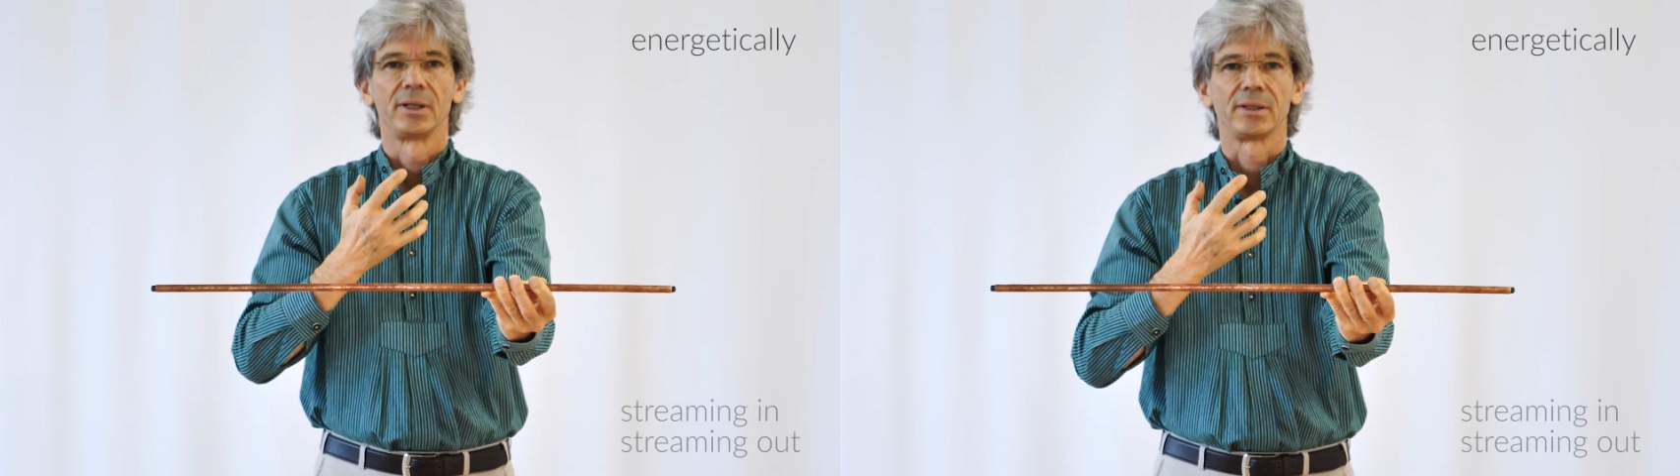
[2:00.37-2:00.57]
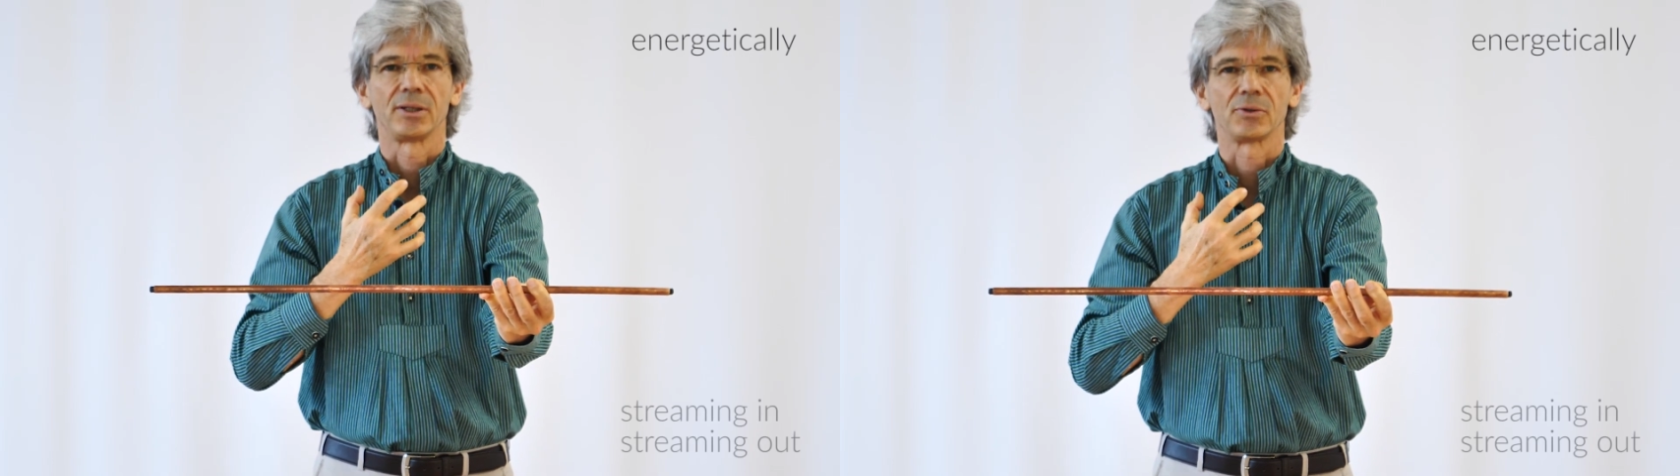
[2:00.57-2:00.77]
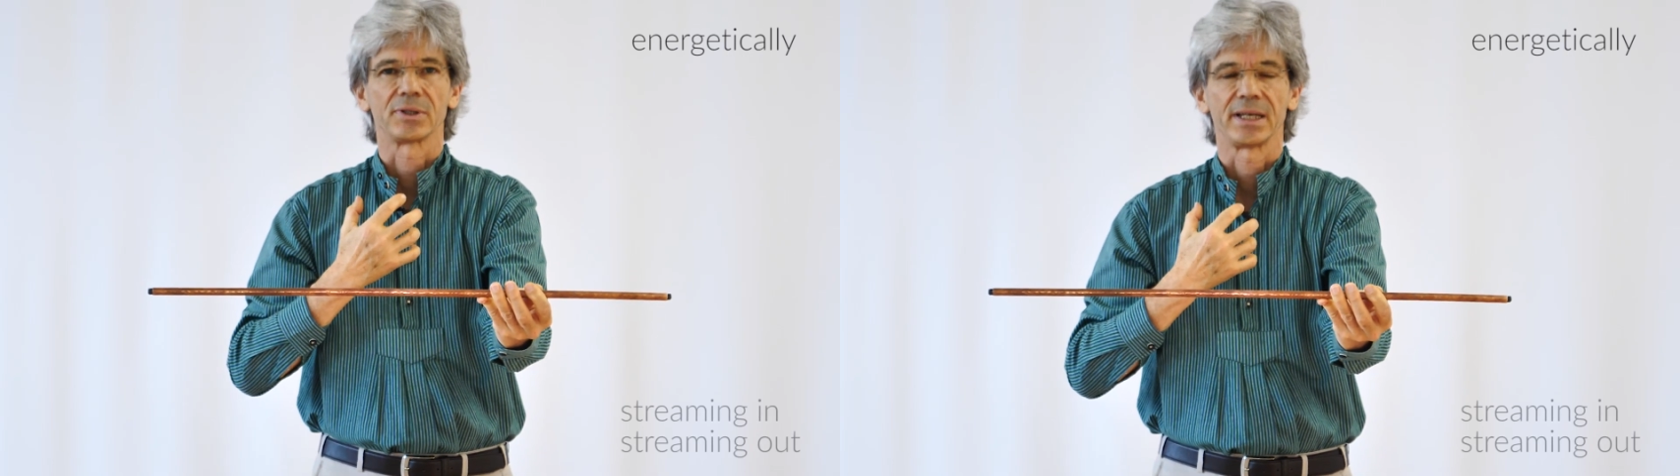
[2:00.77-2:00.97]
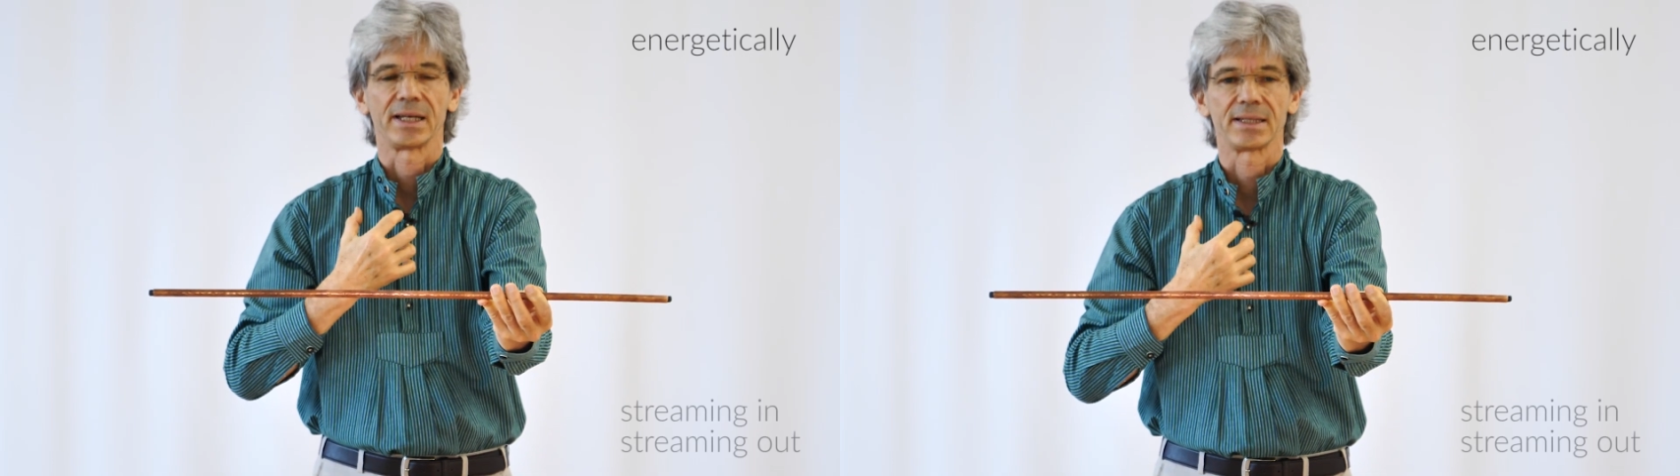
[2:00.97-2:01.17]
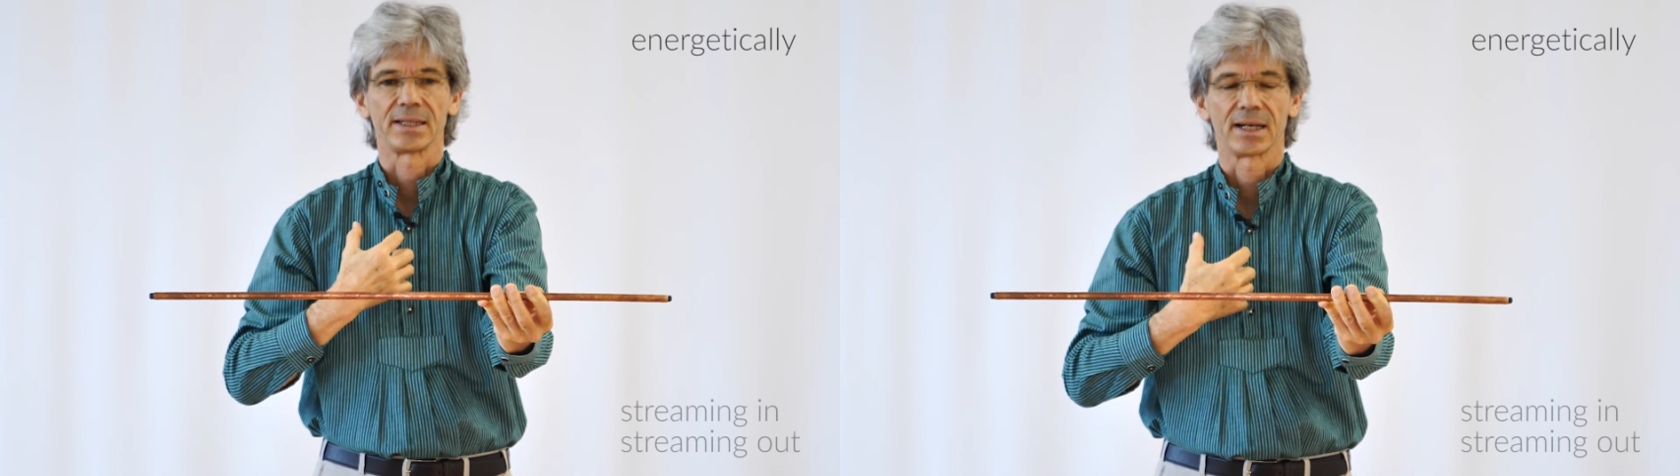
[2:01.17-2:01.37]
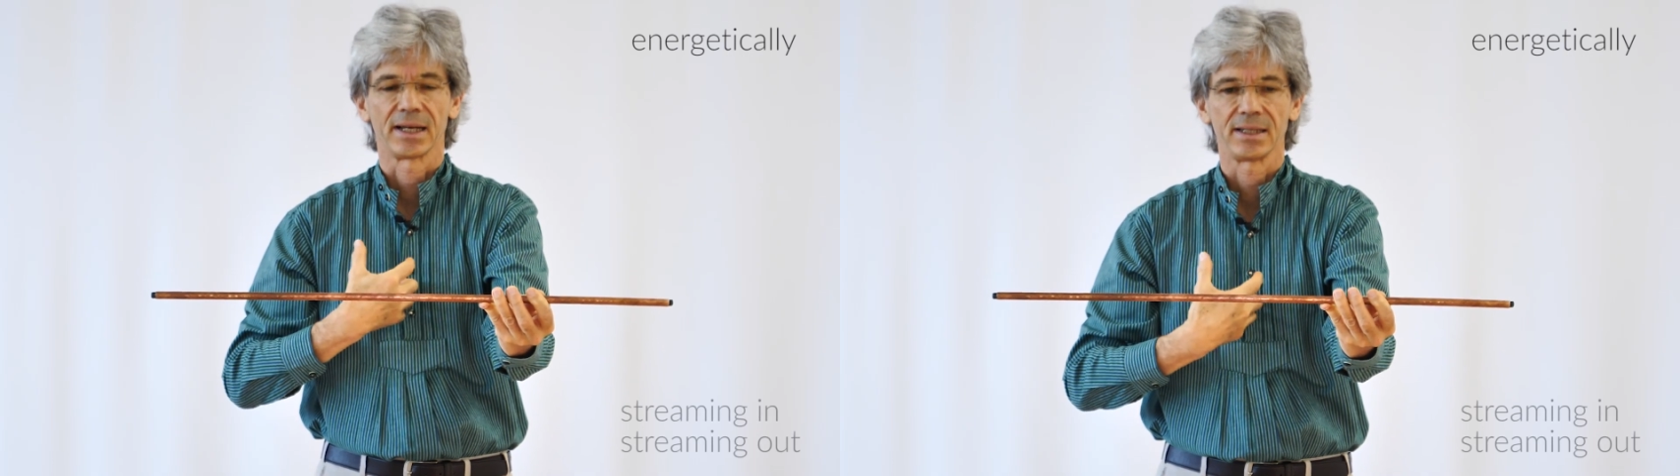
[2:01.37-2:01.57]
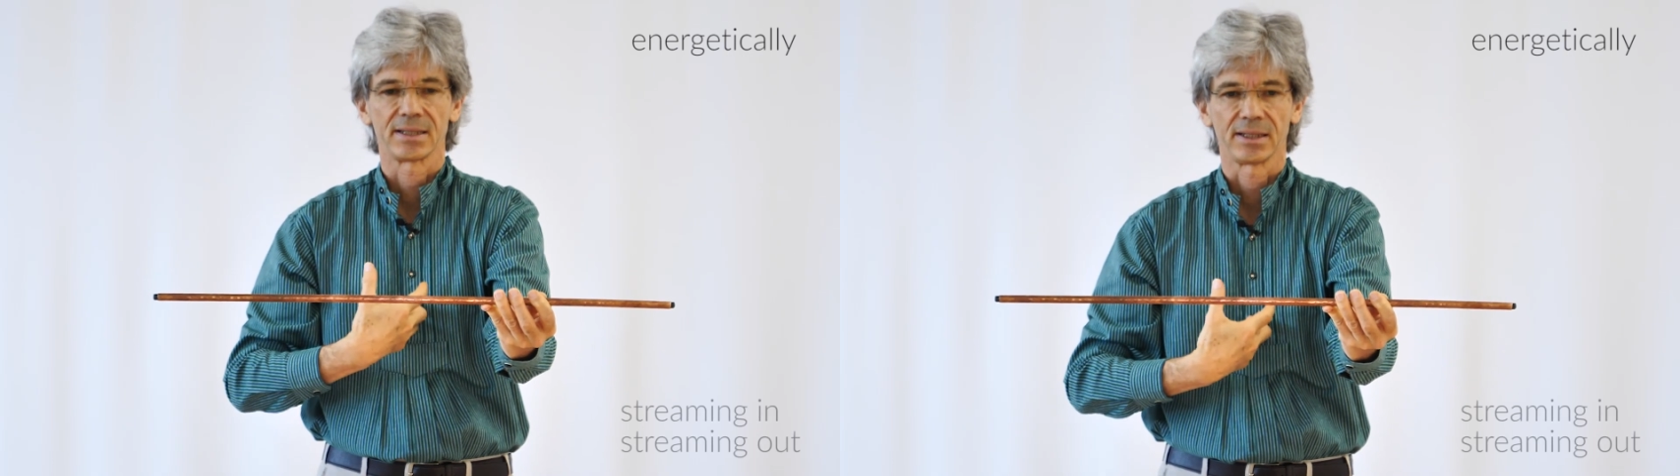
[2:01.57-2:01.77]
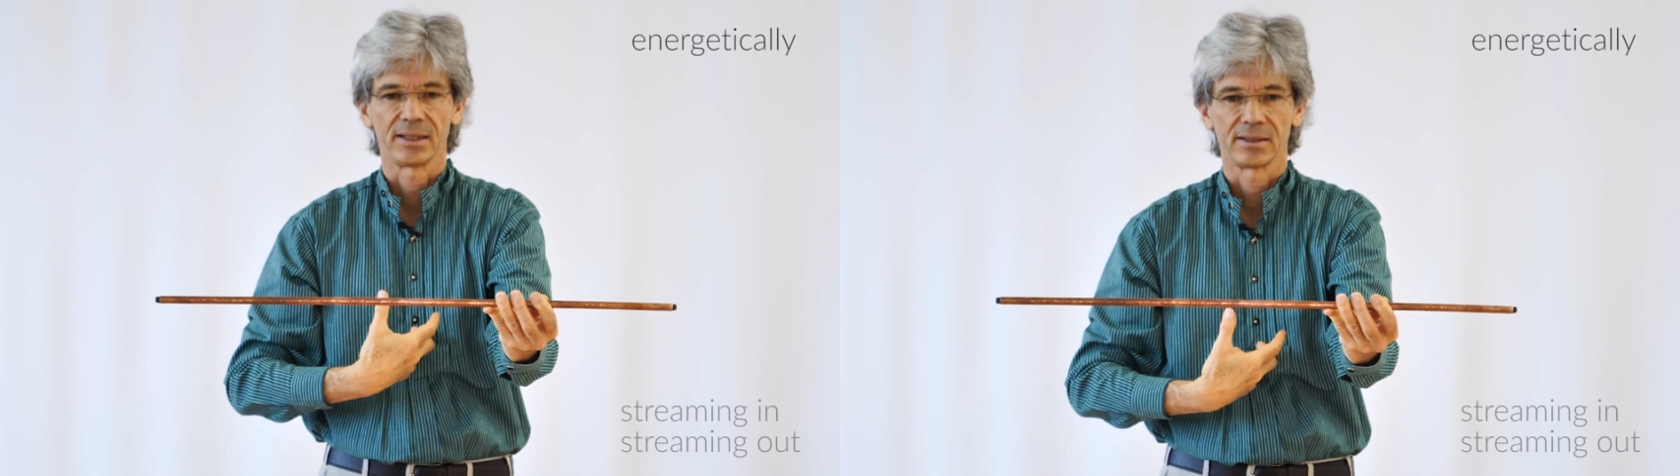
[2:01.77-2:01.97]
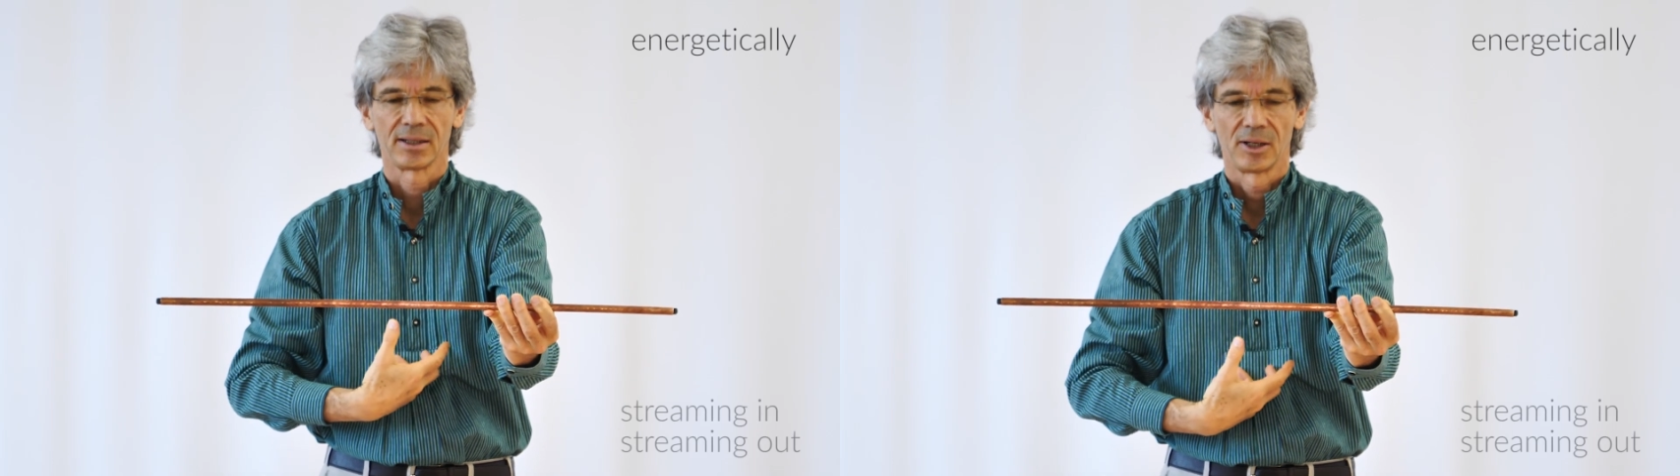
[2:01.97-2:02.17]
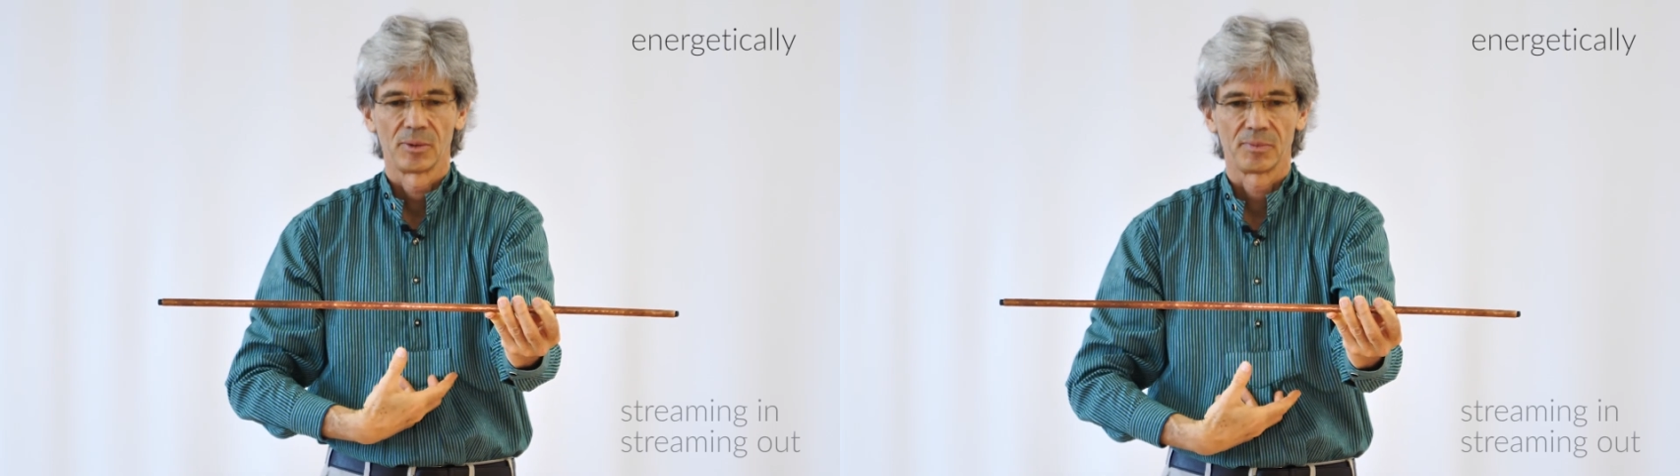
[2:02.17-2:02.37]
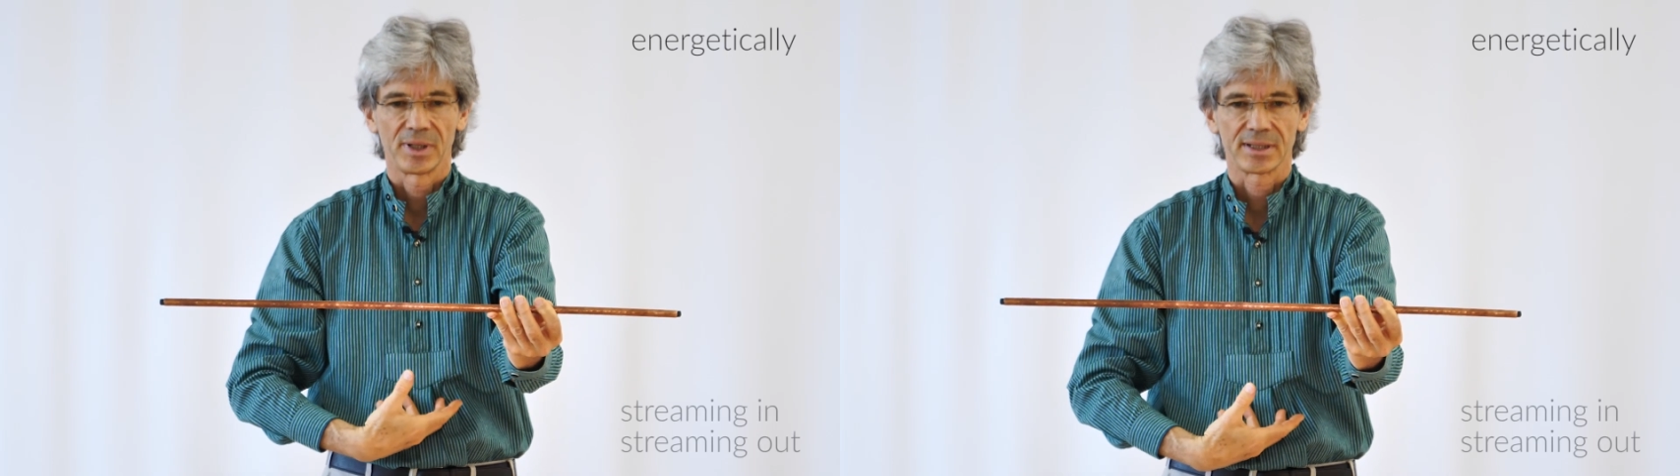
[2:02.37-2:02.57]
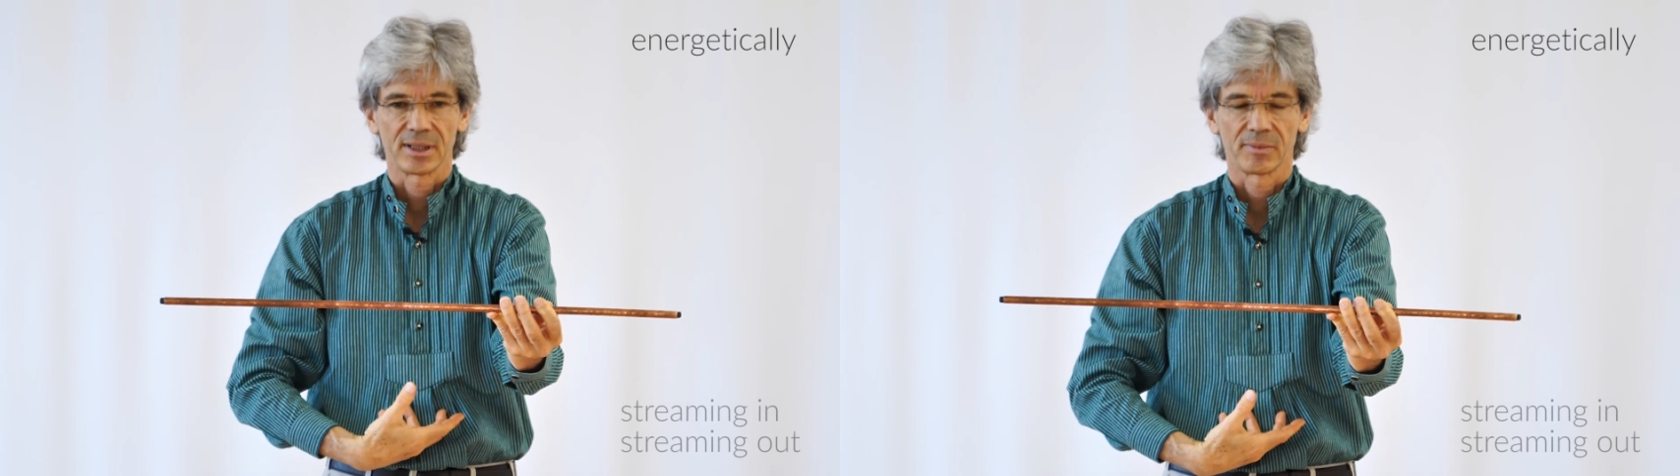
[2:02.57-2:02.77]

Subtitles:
towards me, goes